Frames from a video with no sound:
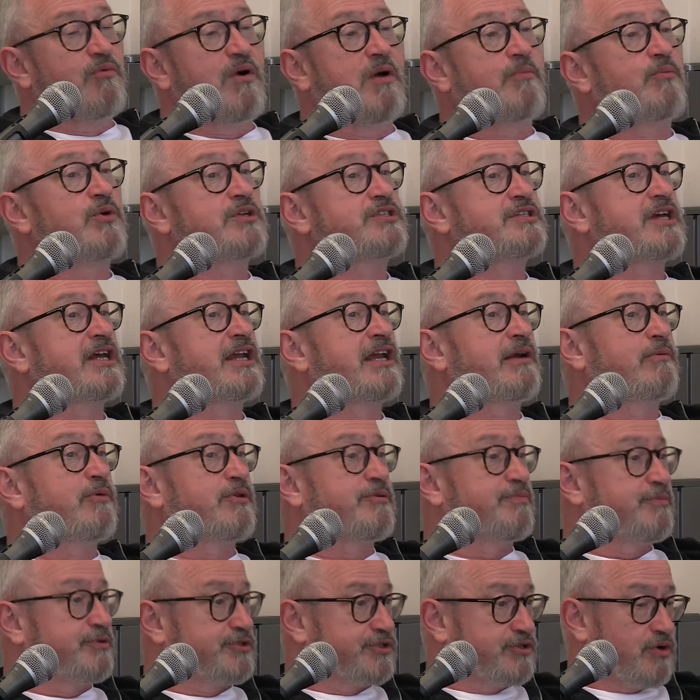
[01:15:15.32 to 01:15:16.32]
when we're dealing
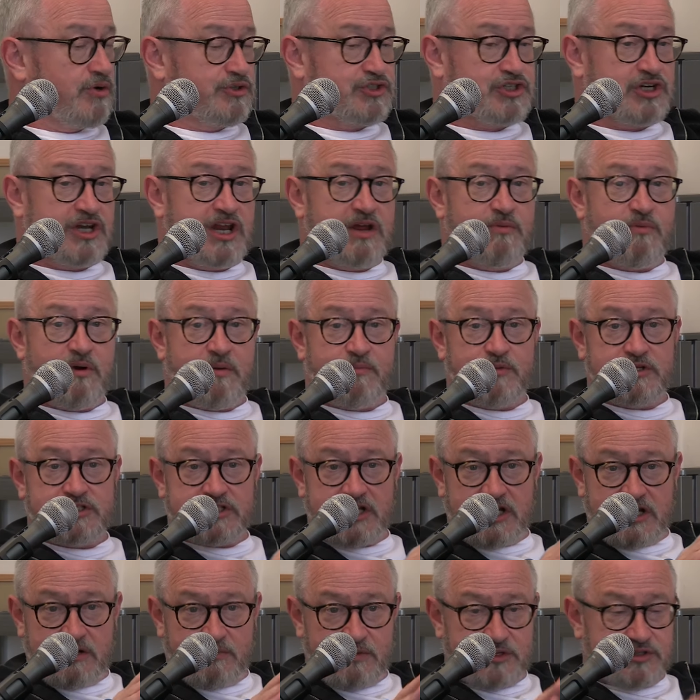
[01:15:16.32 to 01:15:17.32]
with misogyny, when we're
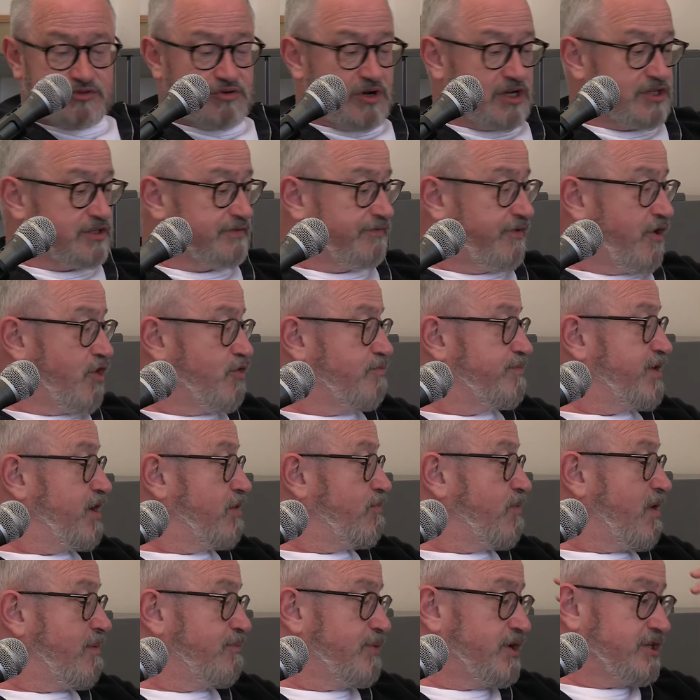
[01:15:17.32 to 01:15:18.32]
dealing with
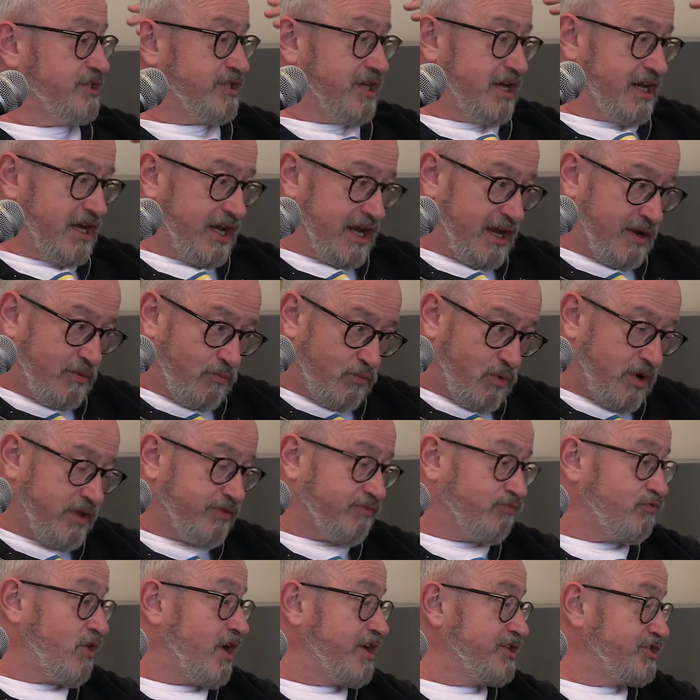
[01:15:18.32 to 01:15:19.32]
transphobia, when we're dealing
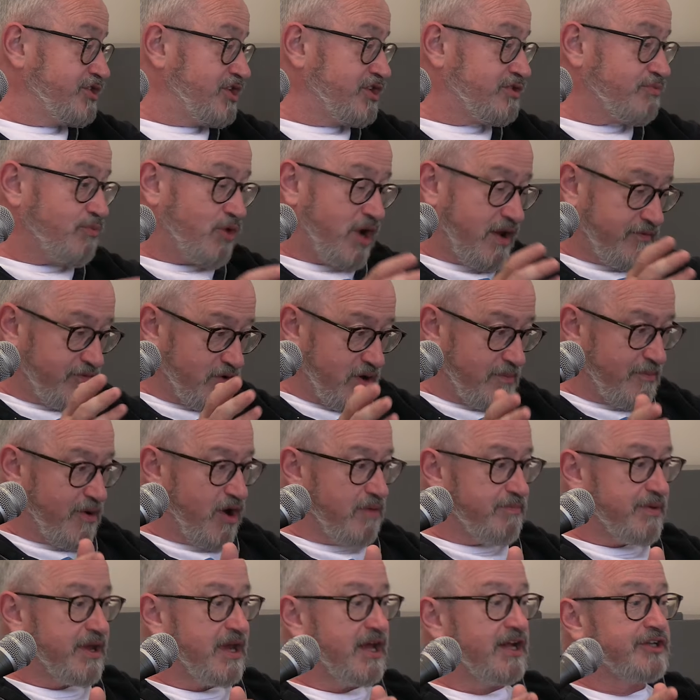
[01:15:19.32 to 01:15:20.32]
with racism, whatever it
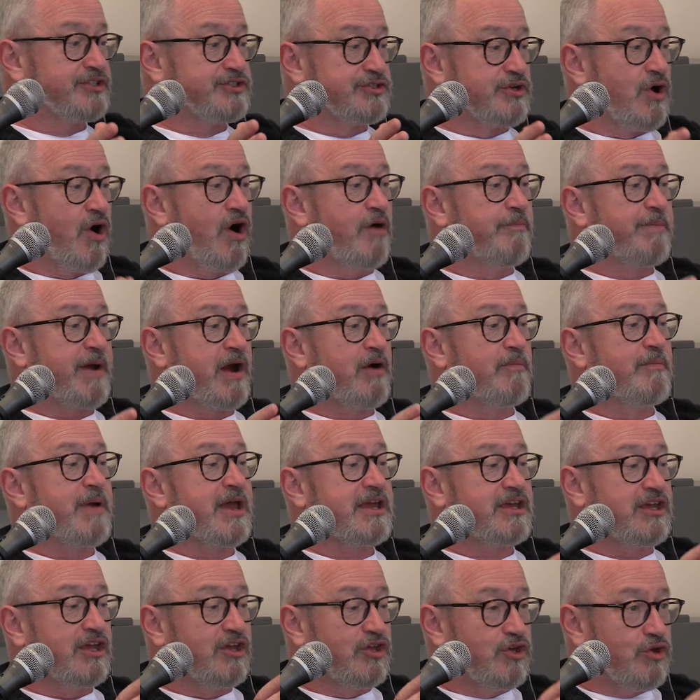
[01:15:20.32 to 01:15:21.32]
might be. It's not about
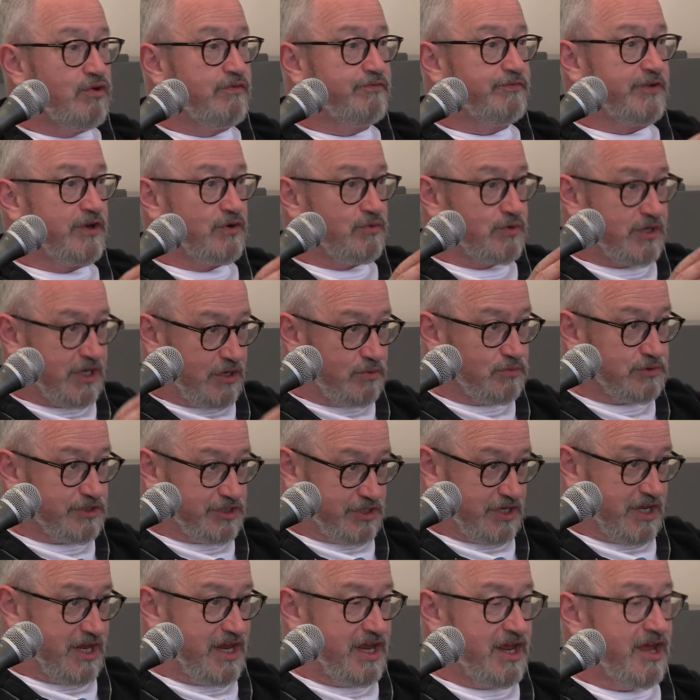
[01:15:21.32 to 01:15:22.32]
making you feel
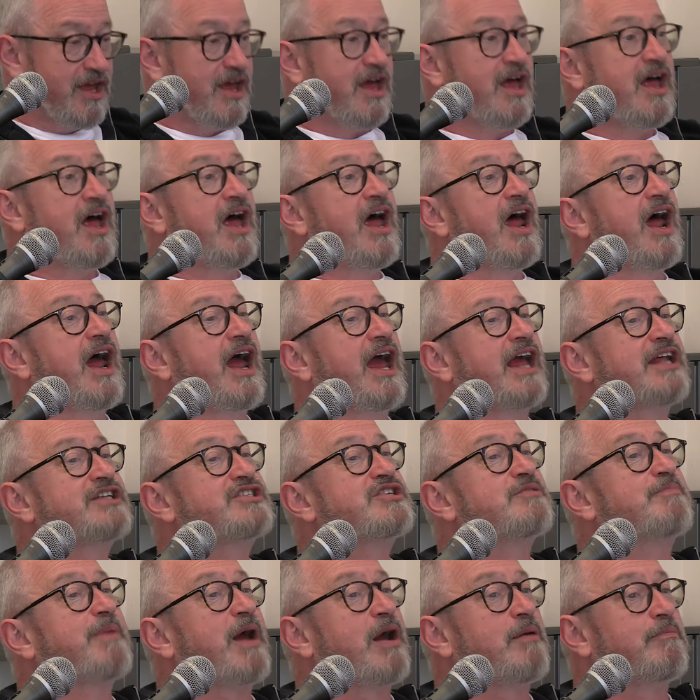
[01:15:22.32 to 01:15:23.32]
guilty.
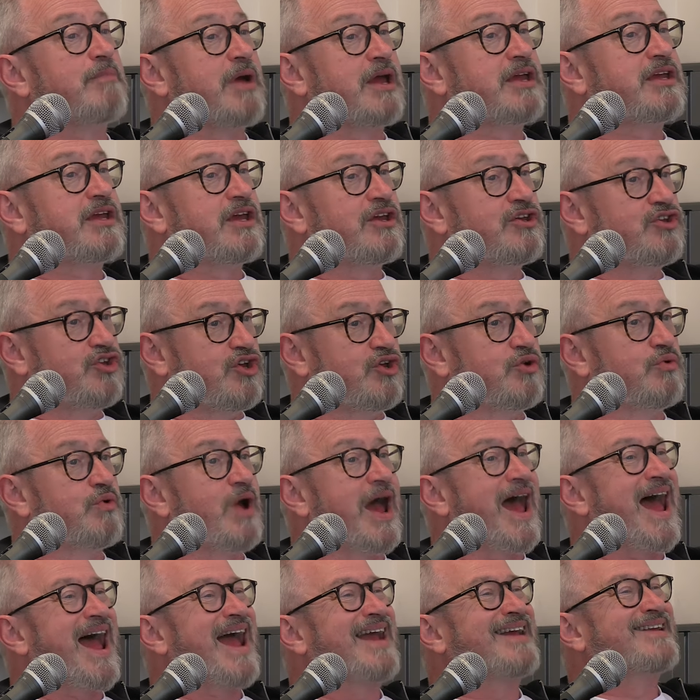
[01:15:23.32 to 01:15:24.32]
It's about making
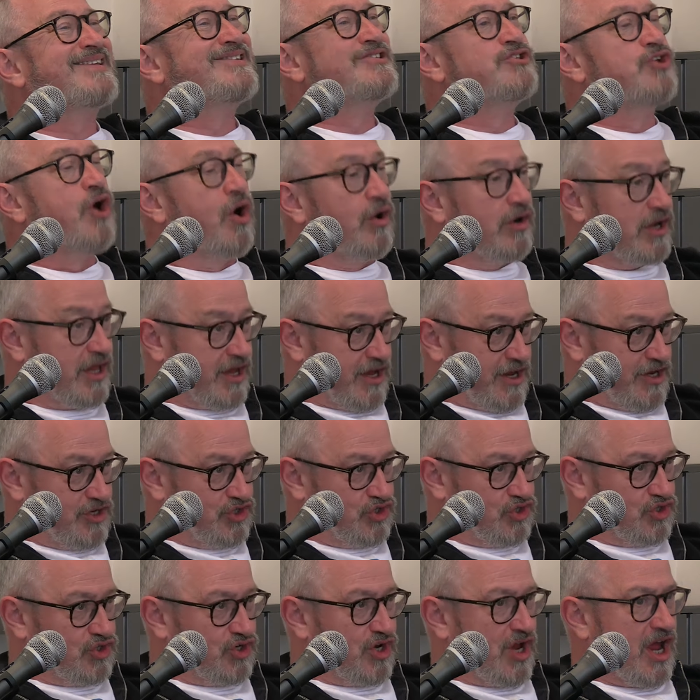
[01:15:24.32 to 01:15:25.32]
you
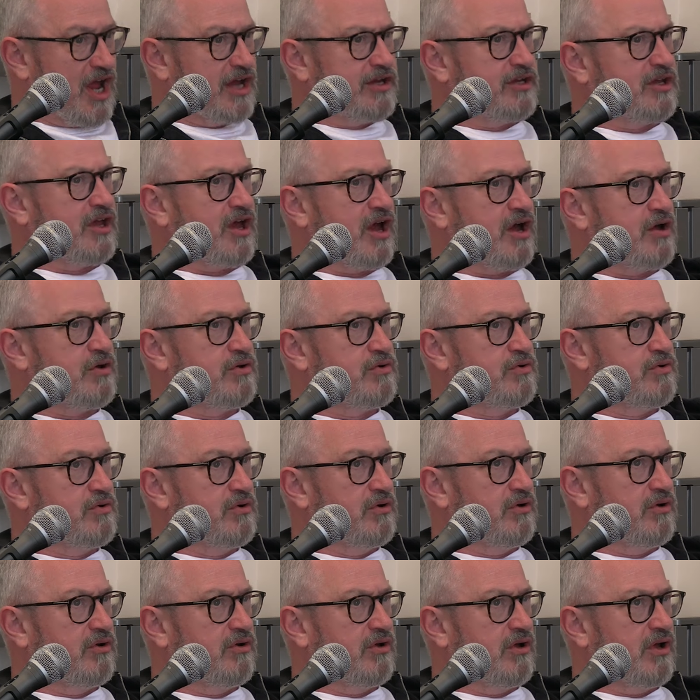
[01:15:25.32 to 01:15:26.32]
acknowledge and go,
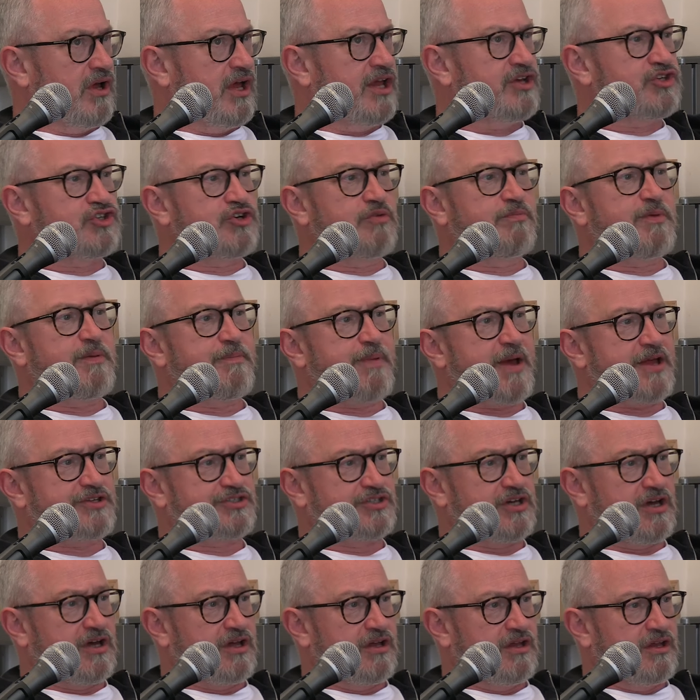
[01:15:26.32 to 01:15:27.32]
it should be
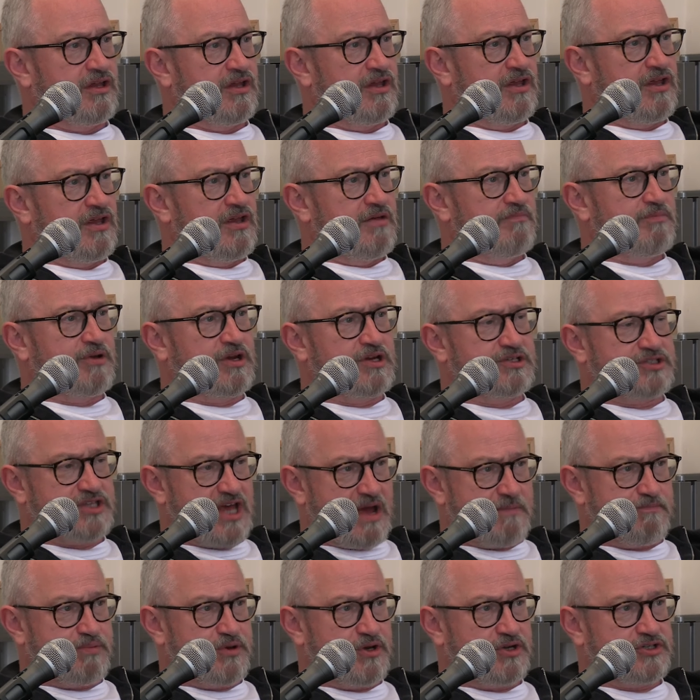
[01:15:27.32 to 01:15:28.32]
better because
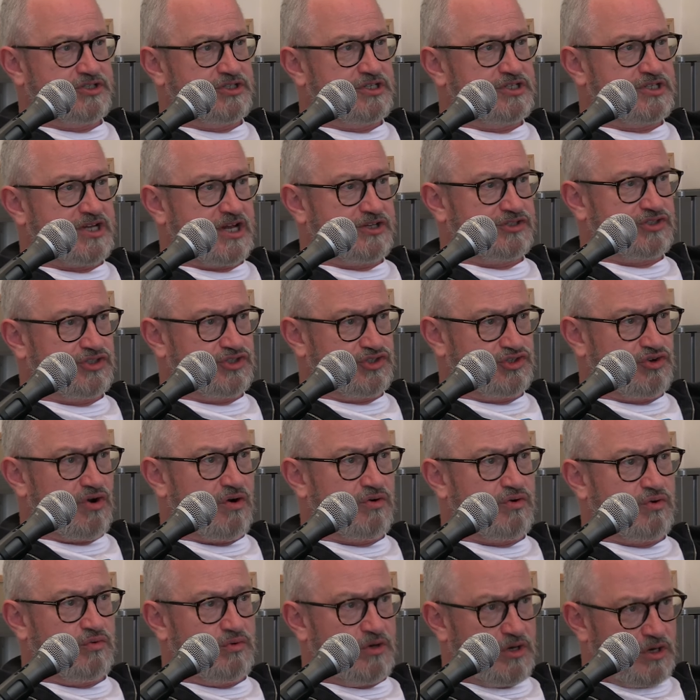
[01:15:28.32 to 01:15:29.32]
that person has had to
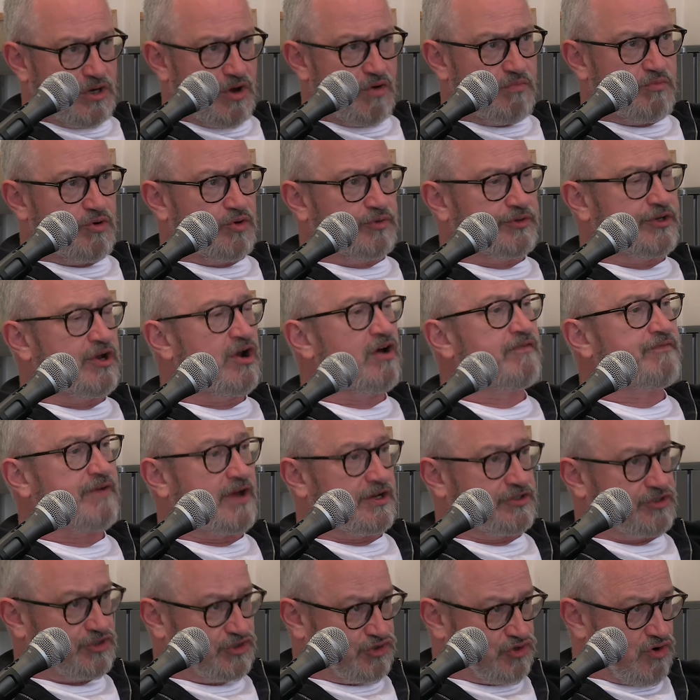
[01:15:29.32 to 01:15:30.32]
struggle a lot more than I've
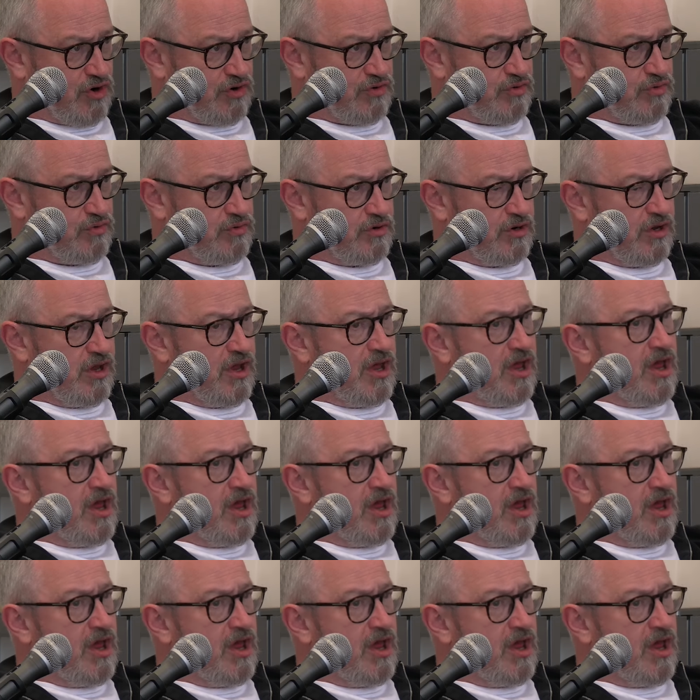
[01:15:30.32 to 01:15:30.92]
had to struggle.